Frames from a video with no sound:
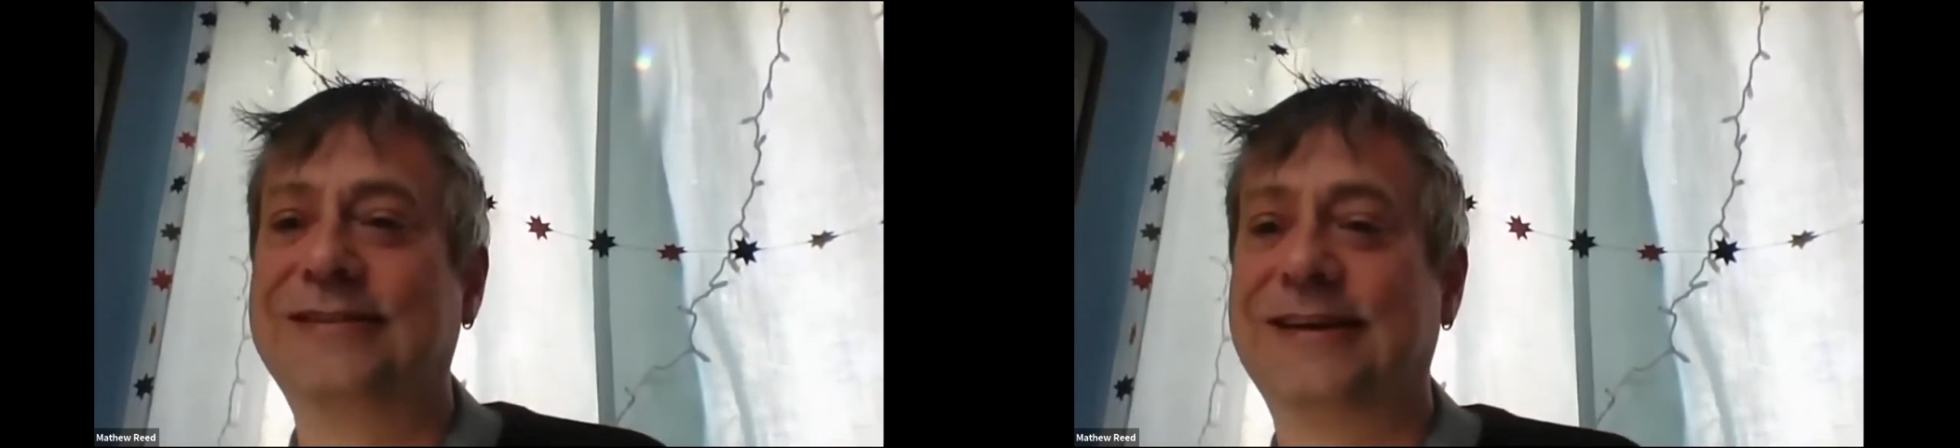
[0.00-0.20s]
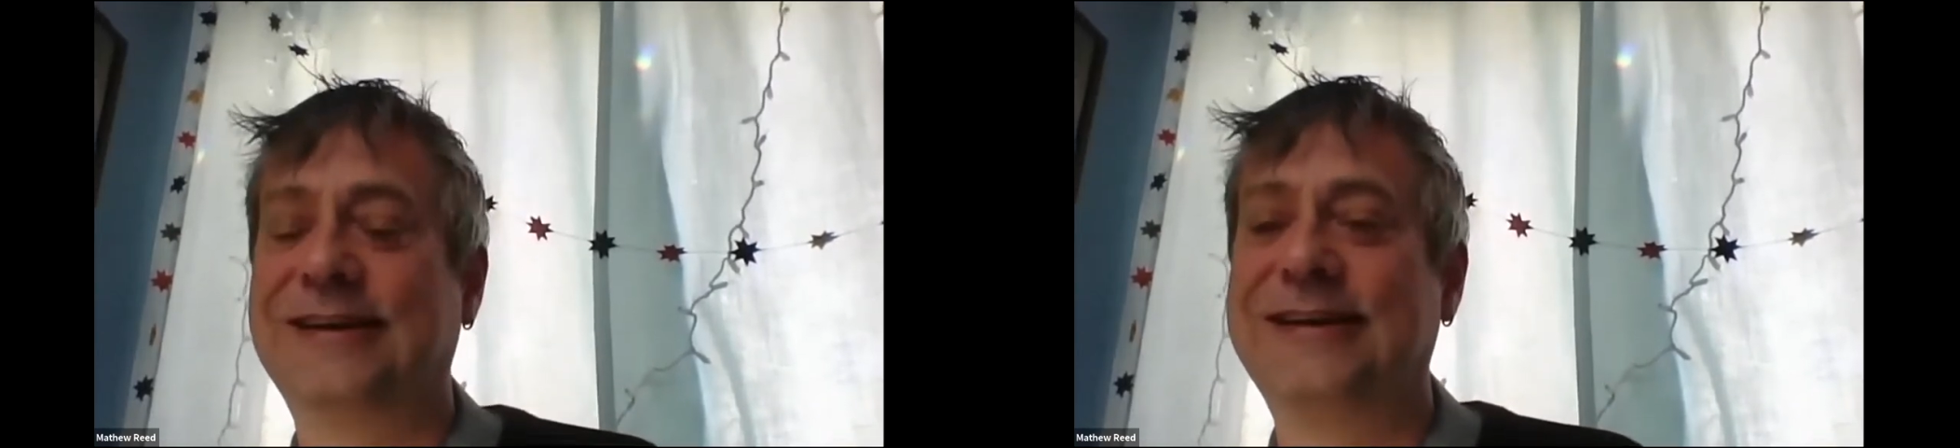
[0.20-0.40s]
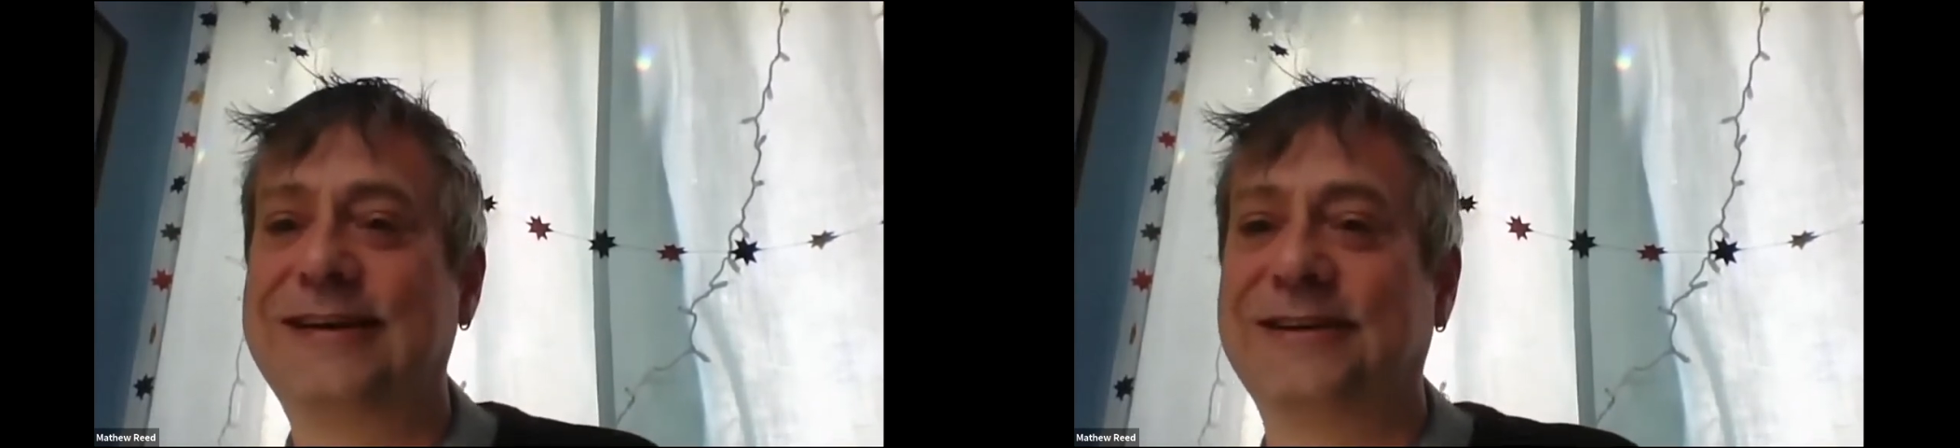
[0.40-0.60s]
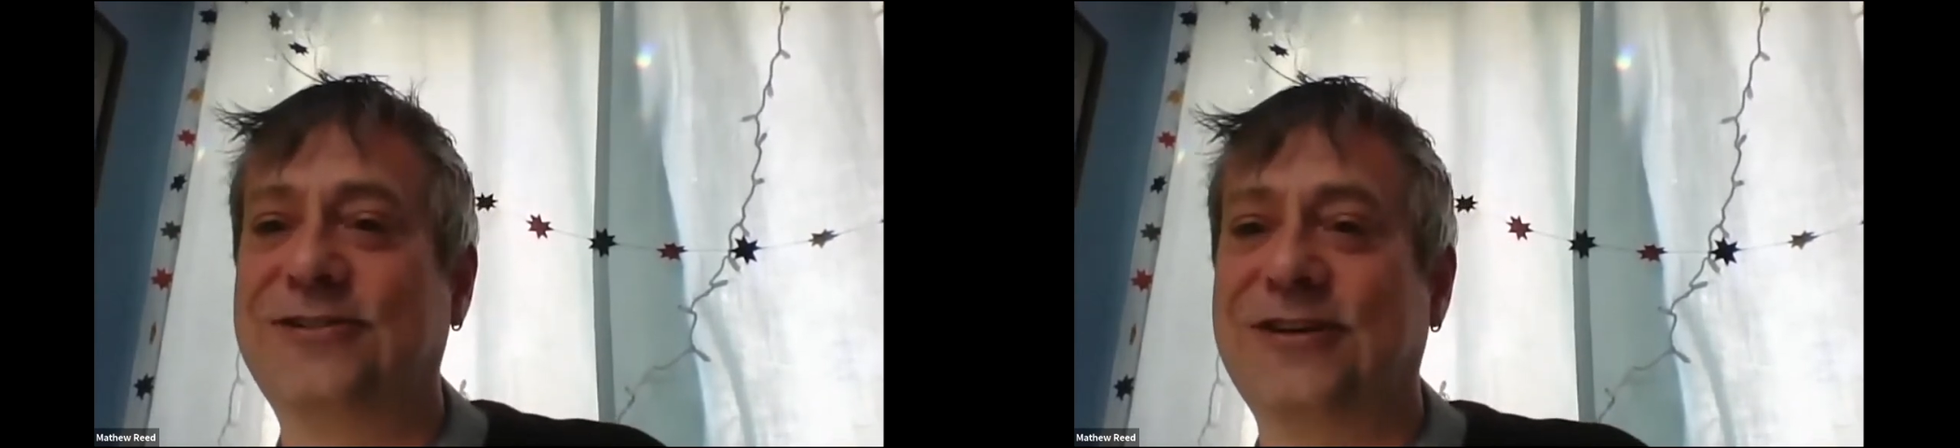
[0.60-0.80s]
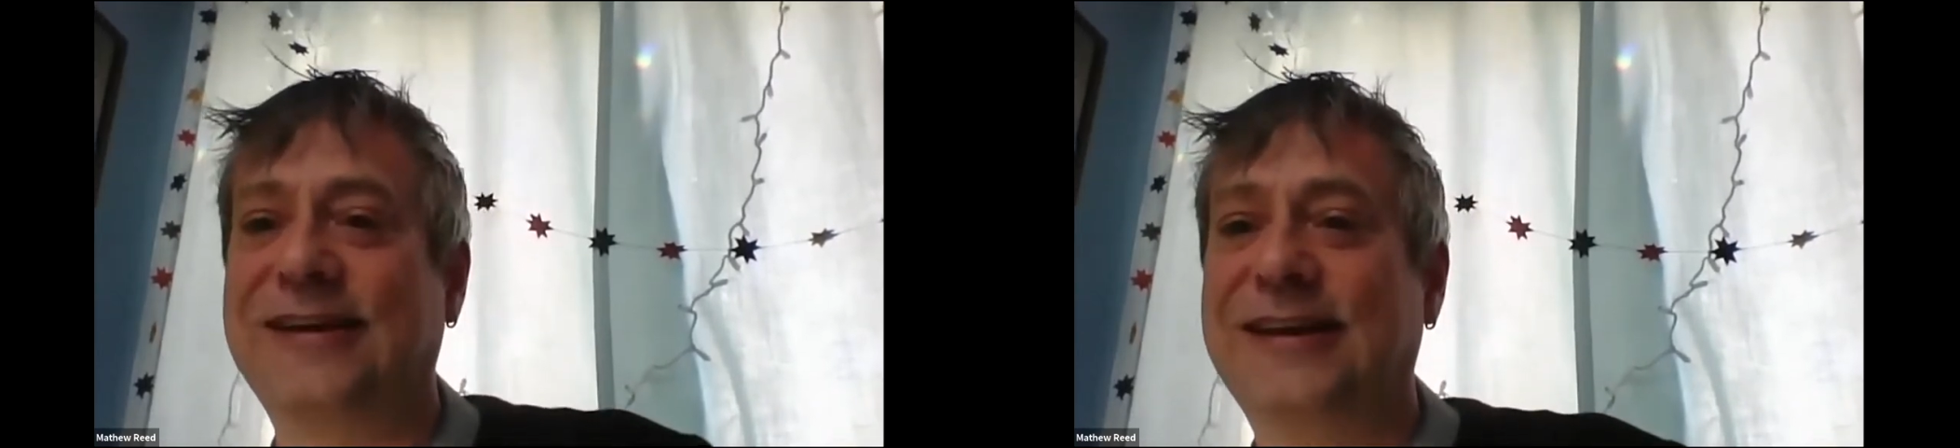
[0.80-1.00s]
to the
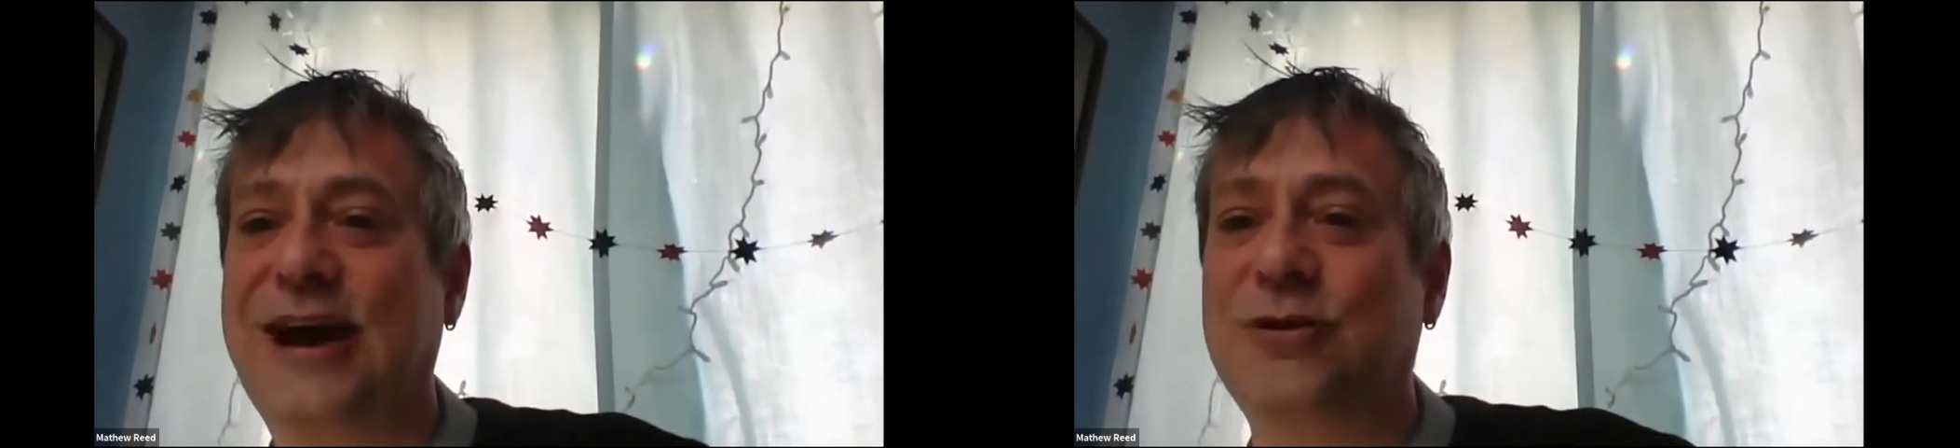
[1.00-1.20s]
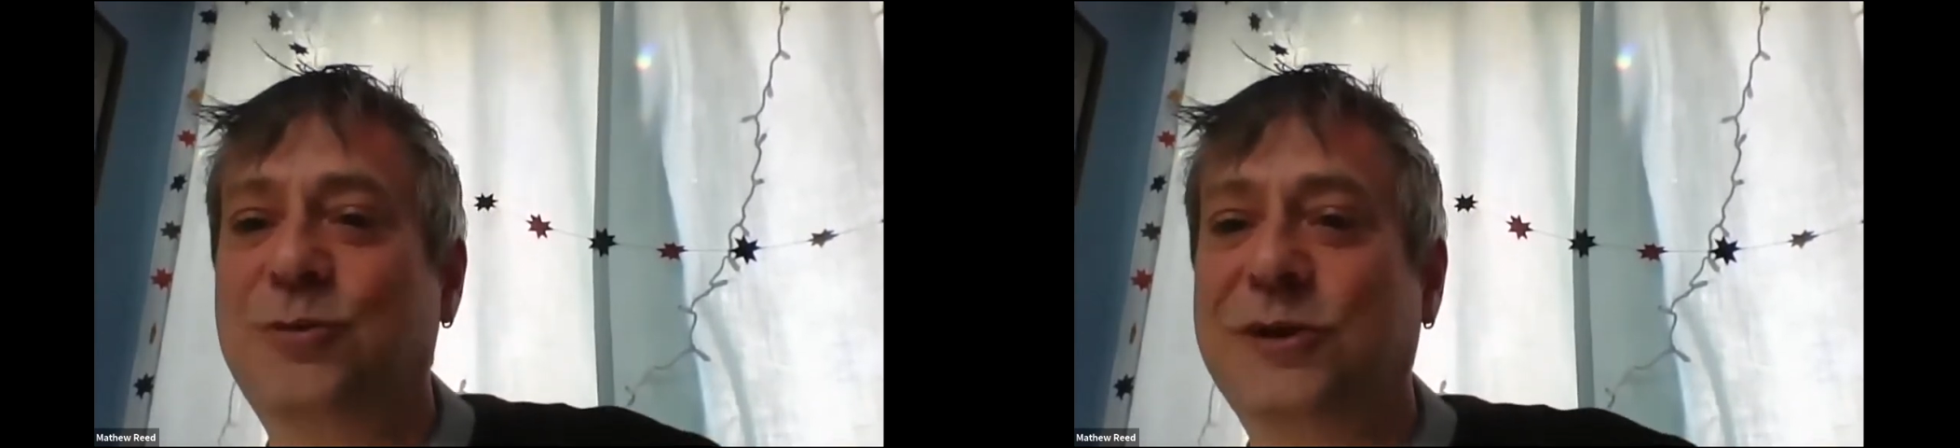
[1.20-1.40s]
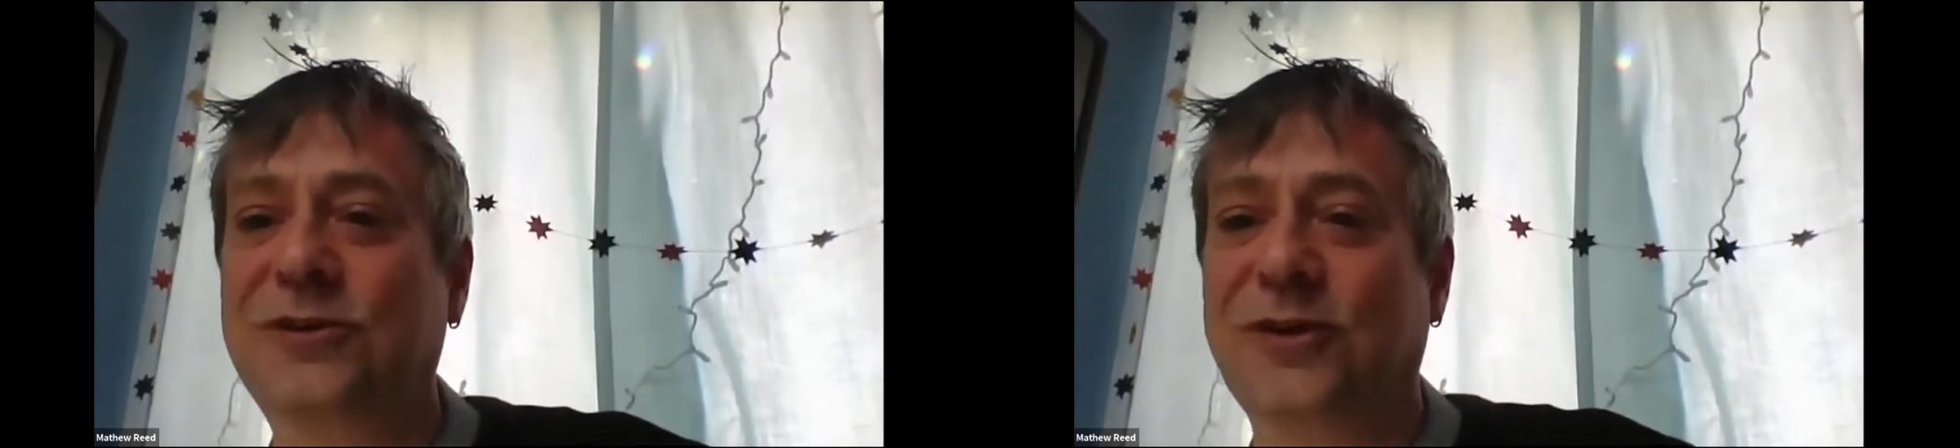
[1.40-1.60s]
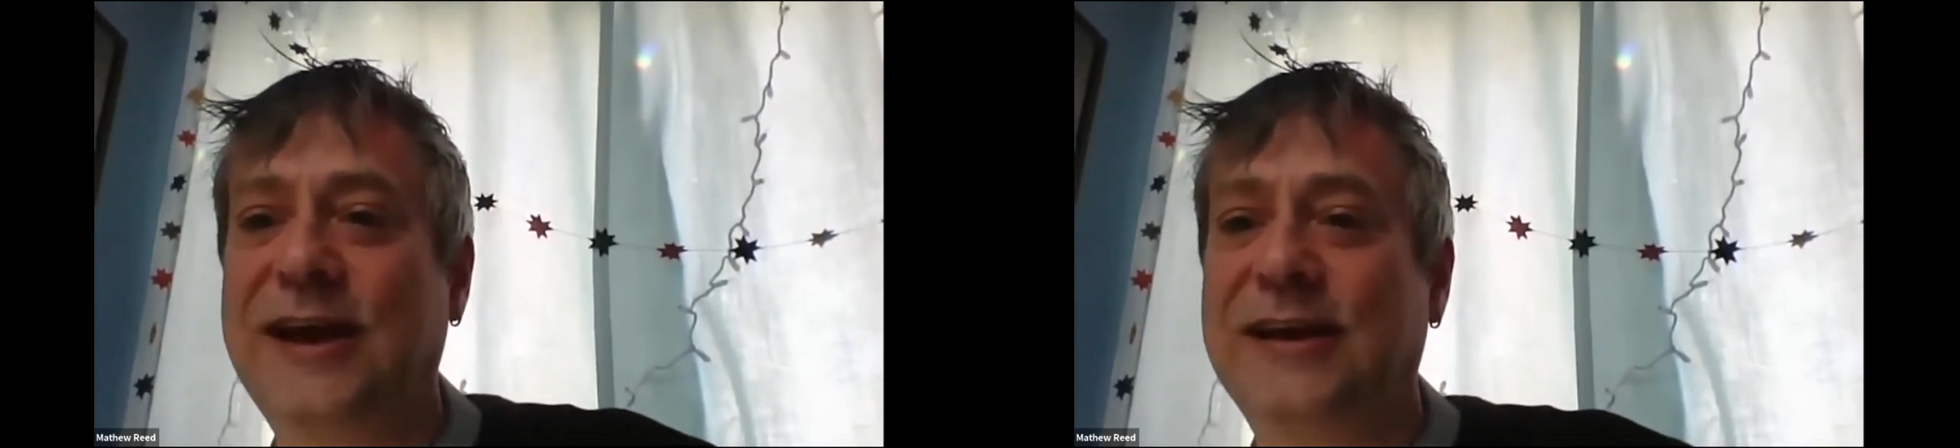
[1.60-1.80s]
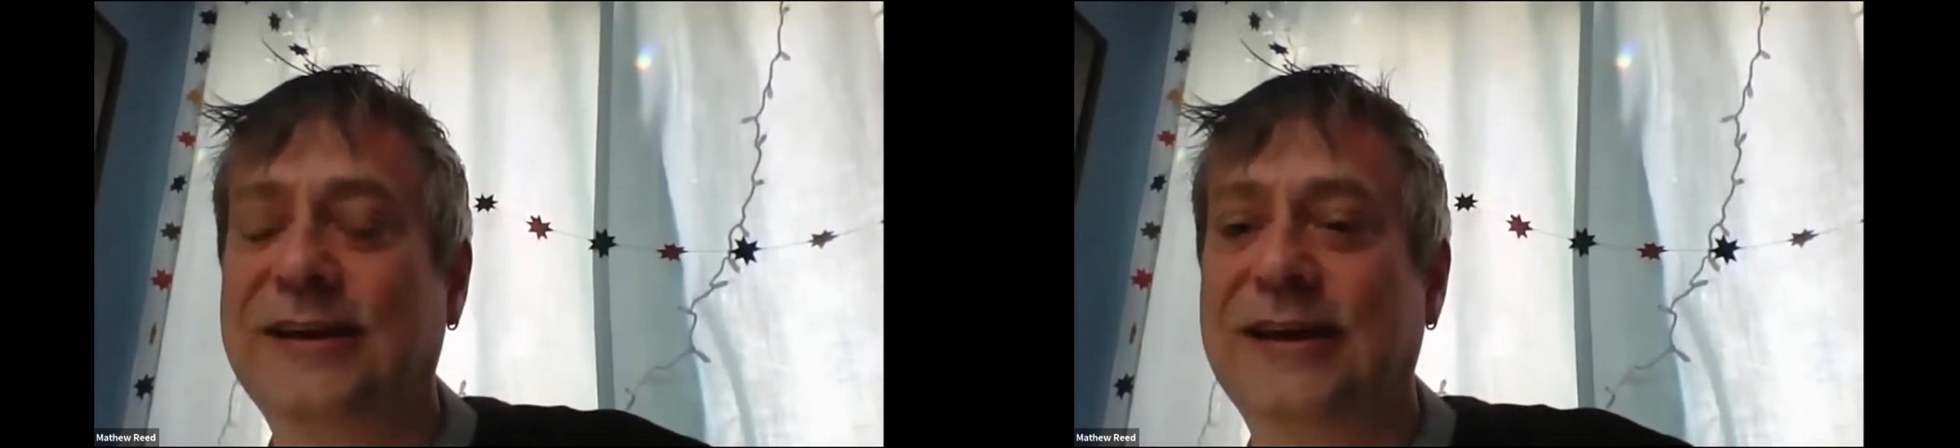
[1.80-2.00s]
agenda, that would be
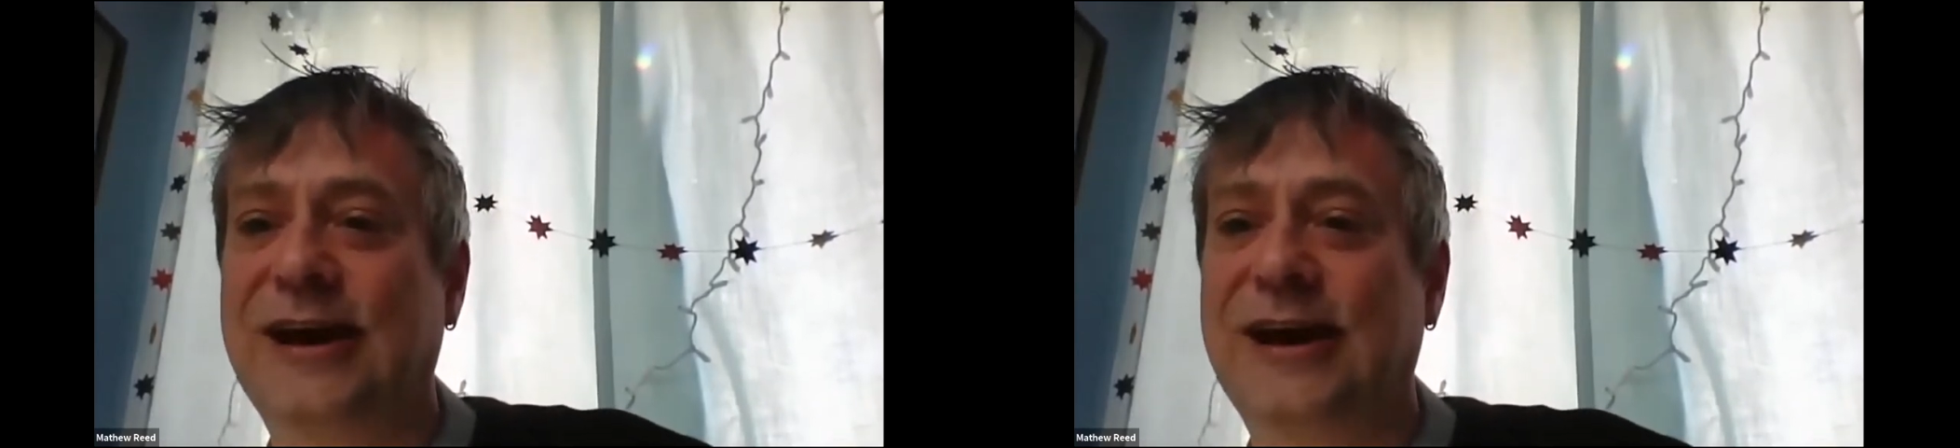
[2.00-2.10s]
great.